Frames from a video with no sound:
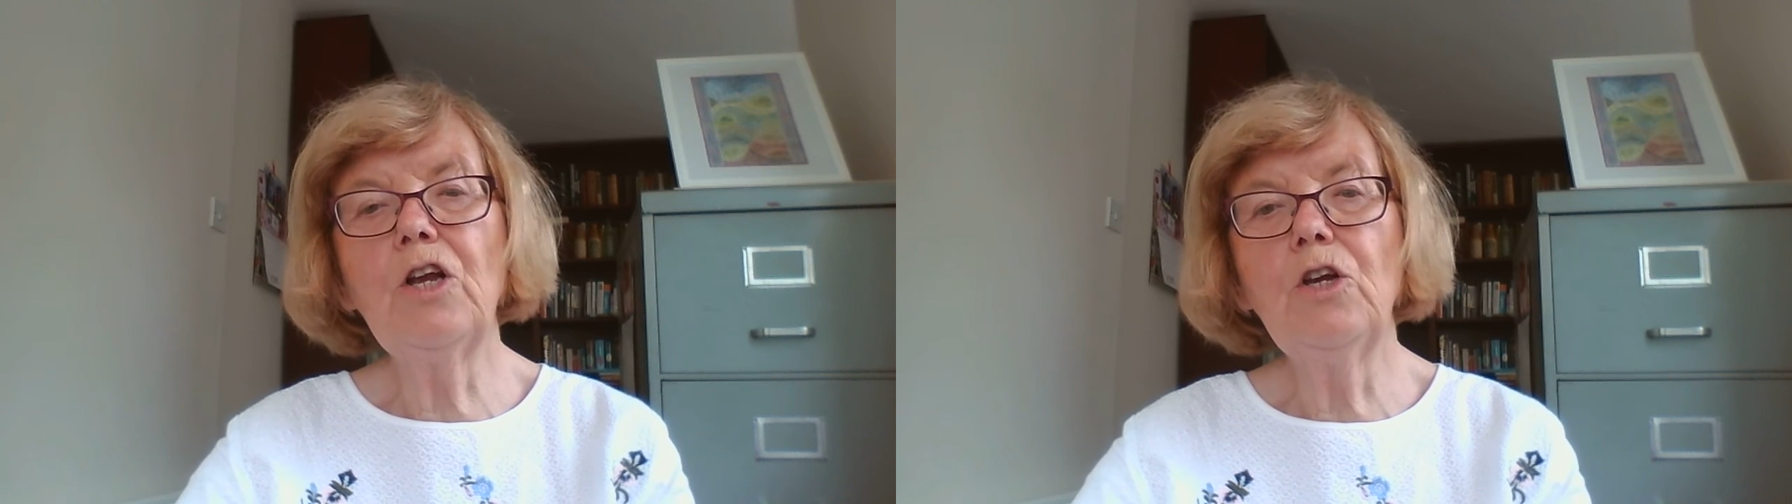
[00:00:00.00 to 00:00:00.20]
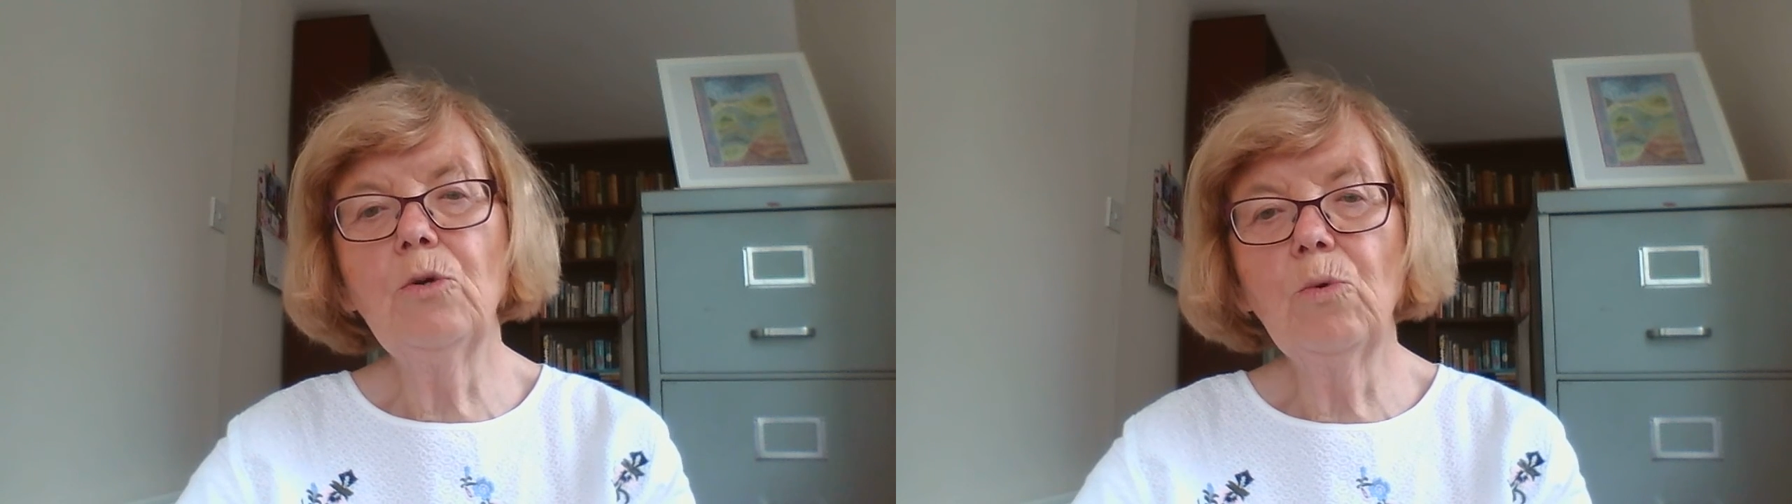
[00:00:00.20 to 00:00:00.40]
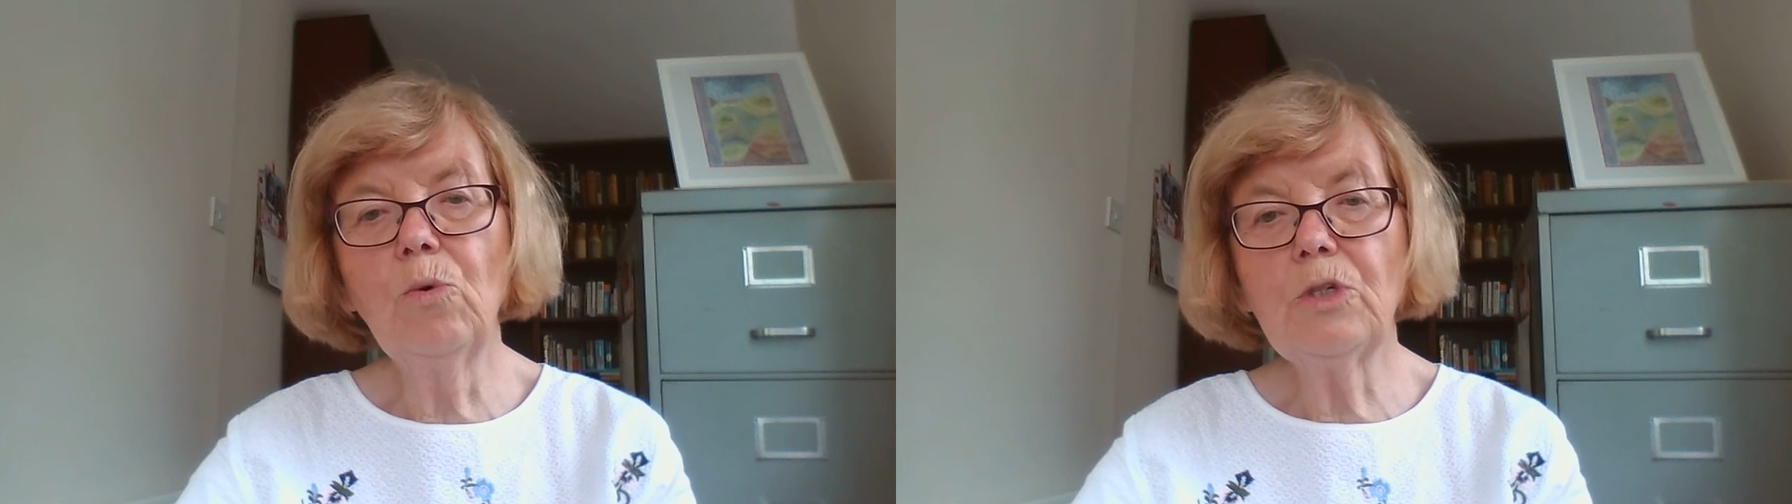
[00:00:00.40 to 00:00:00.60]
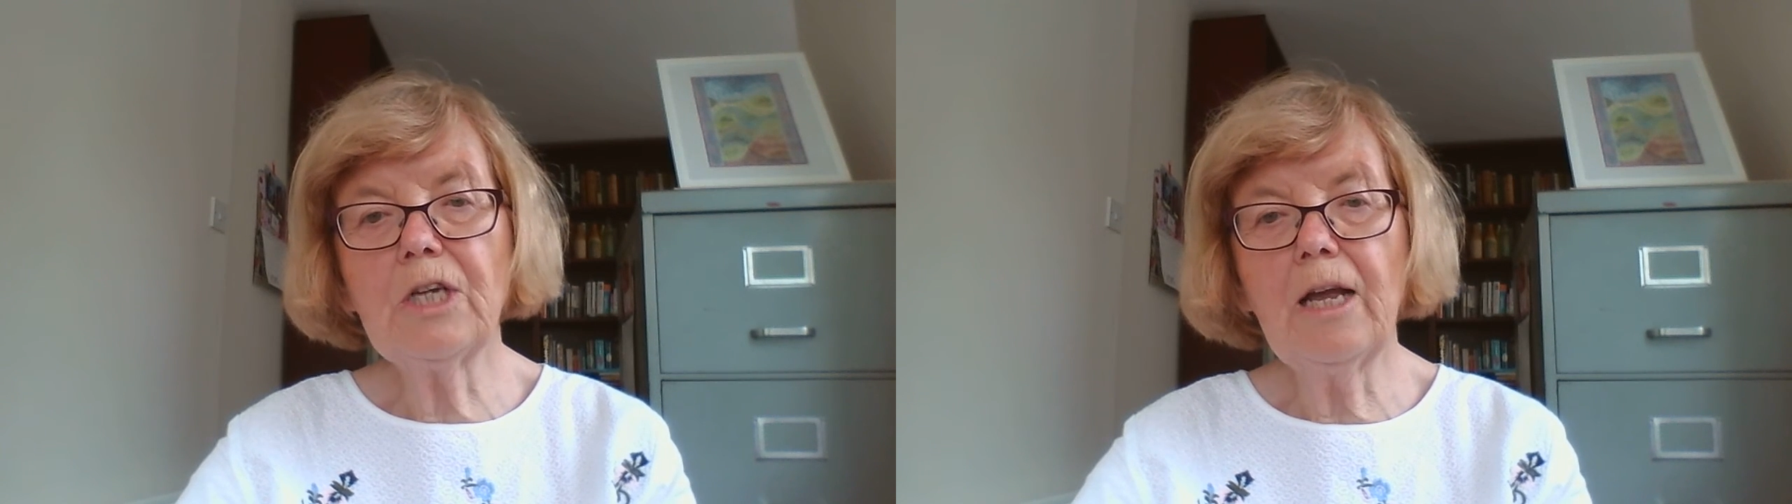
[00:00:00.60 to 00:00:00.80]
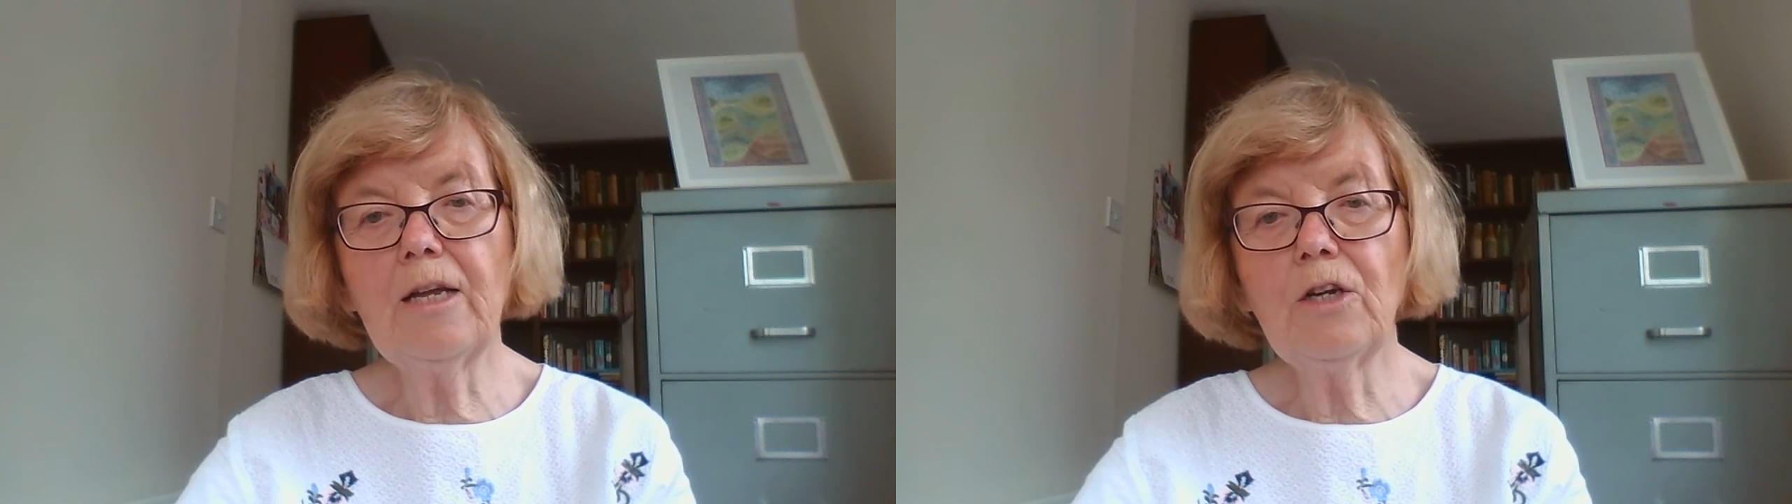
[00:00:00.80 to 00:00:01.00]
Lord
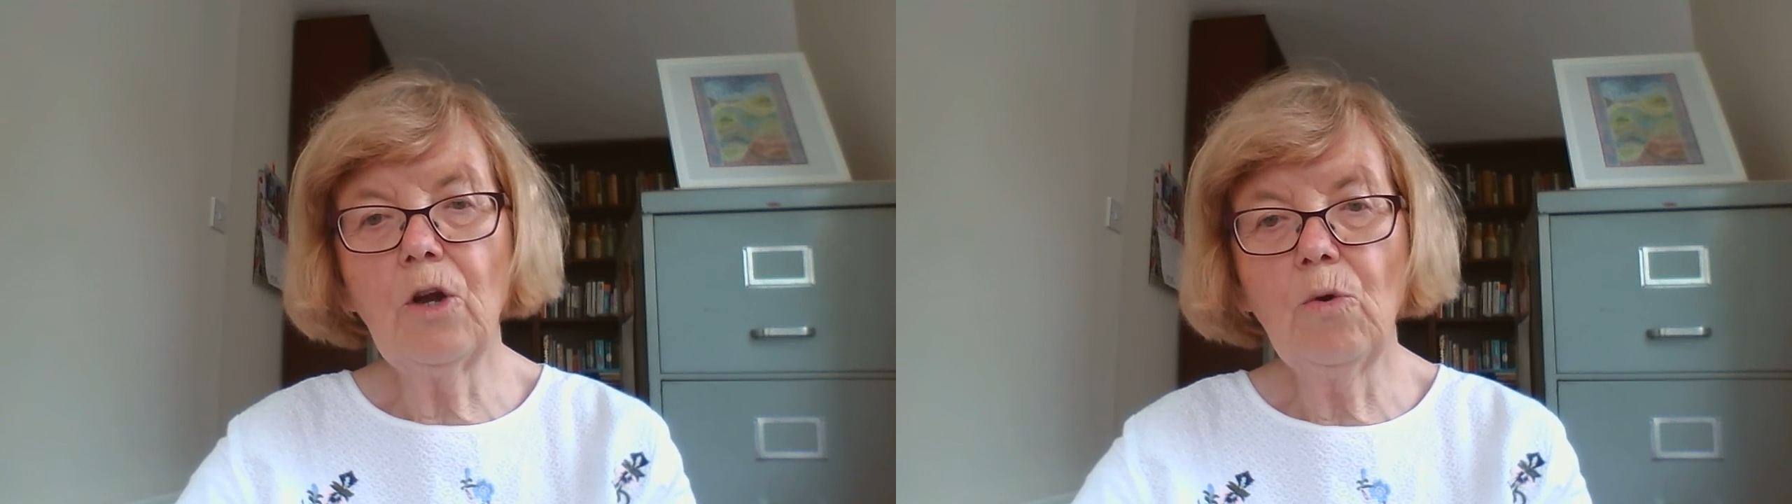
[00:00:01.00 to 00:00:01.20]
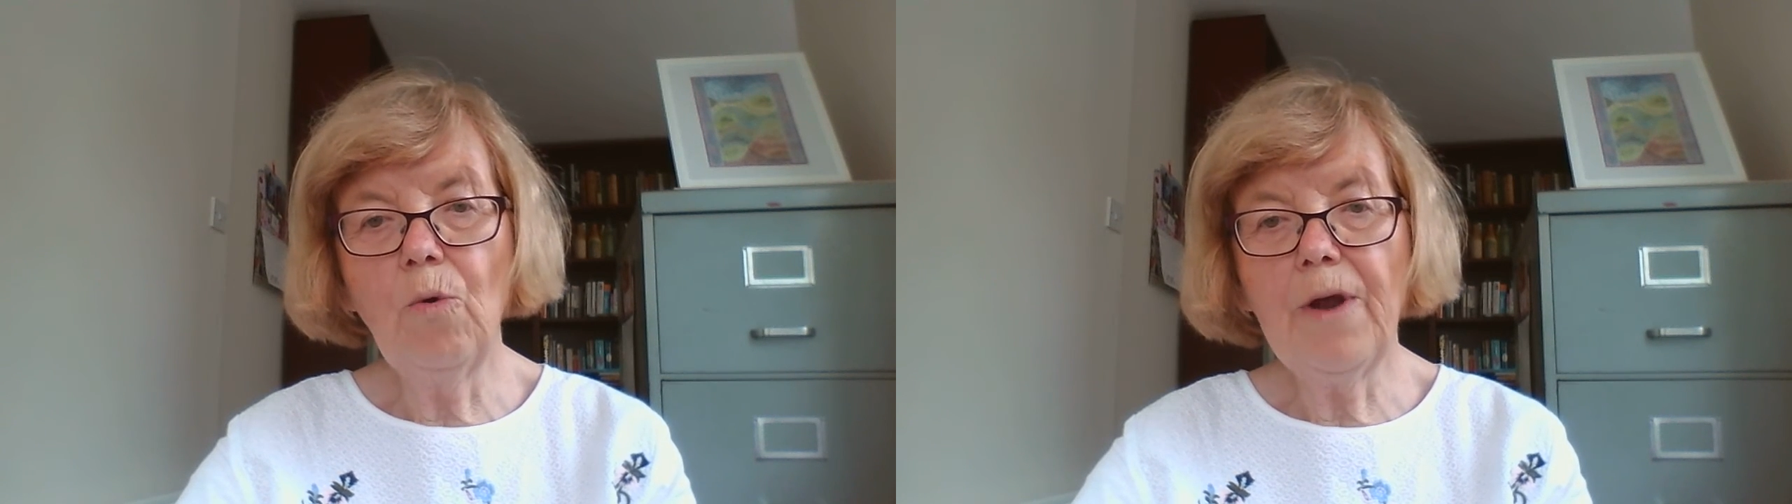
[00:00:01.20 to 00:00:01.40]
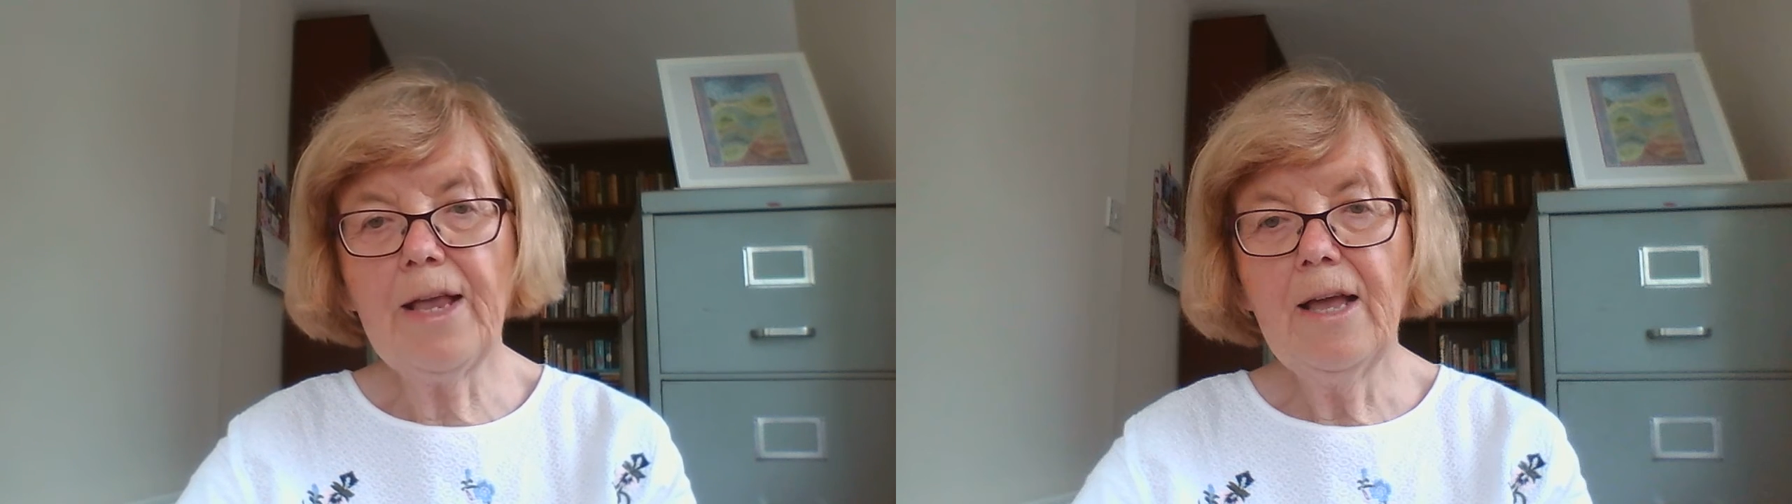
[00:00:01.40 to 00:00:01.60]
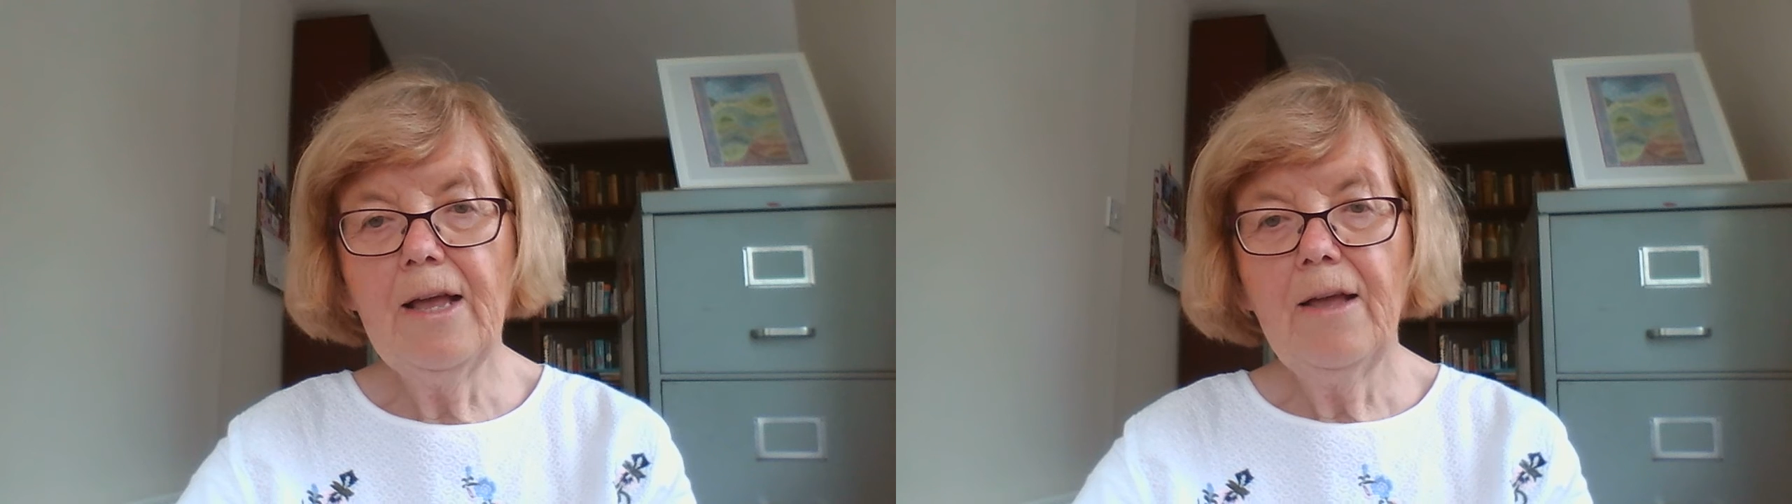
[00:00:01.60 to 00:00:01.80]
in glory,